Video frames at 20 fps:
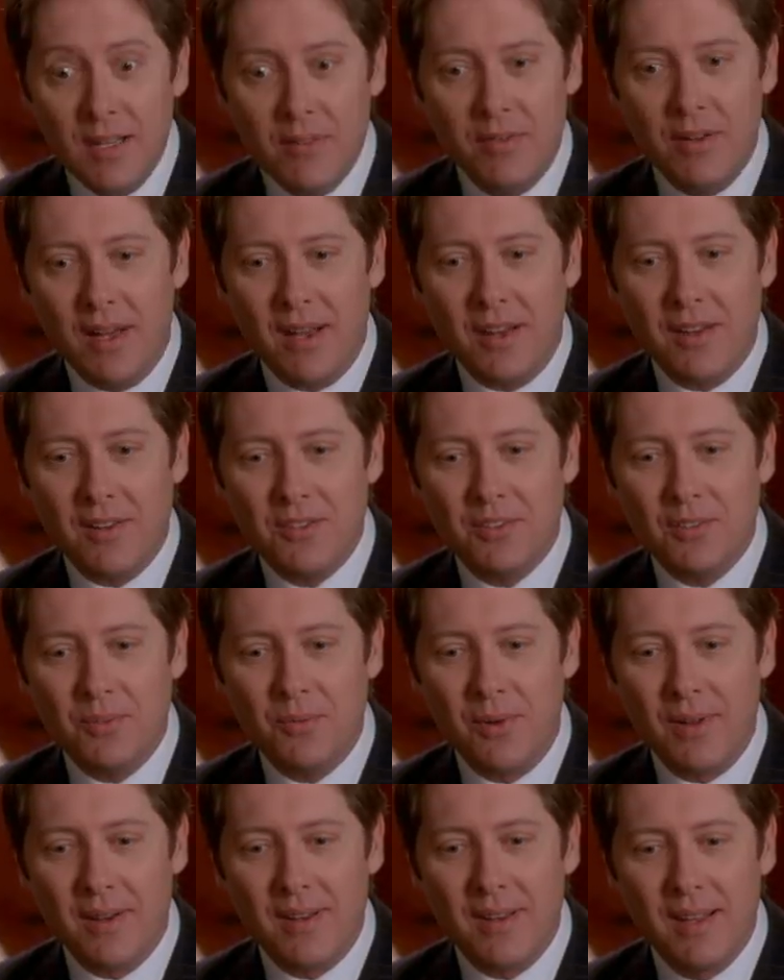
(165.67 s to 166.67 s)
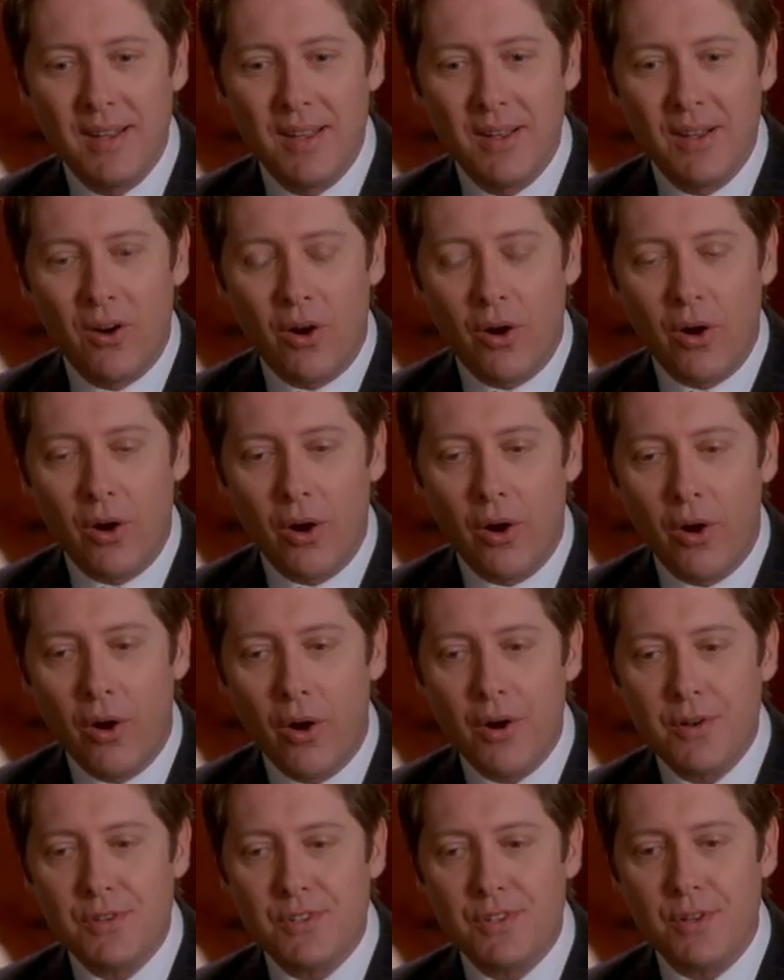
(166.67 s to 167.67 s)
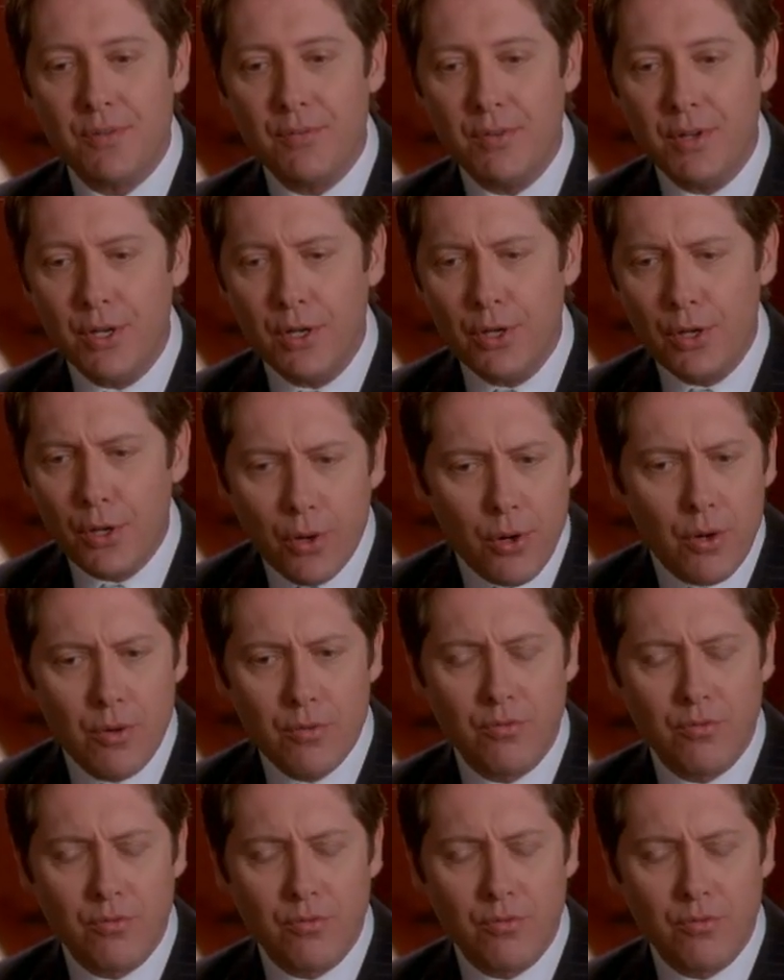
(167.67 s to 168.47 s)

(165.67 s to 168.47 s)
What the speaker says: giving us what our hearts have yearned